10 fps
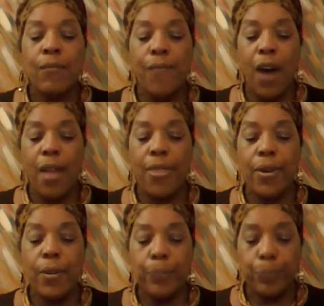
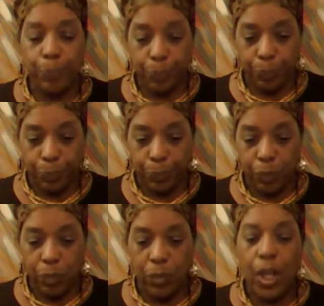Father,
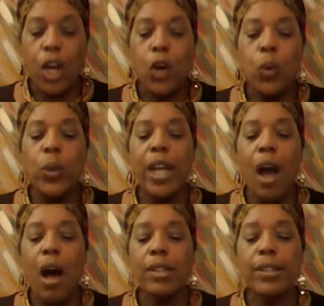we
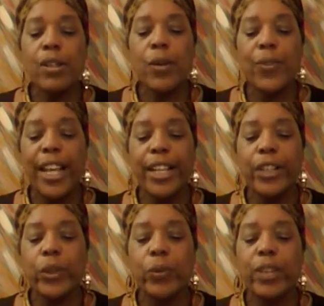also
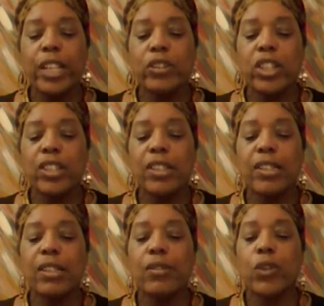thank you that
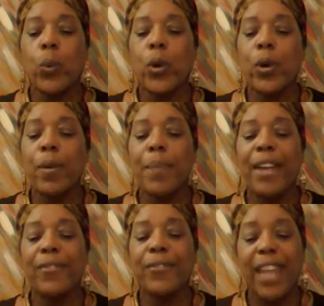Jesus is the Word
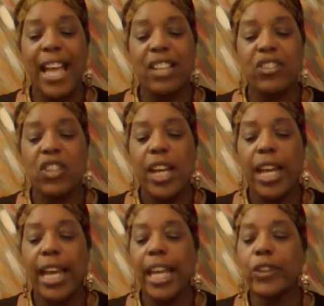made flesh,
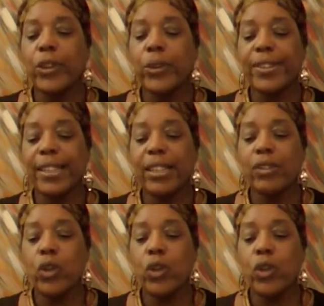and you sent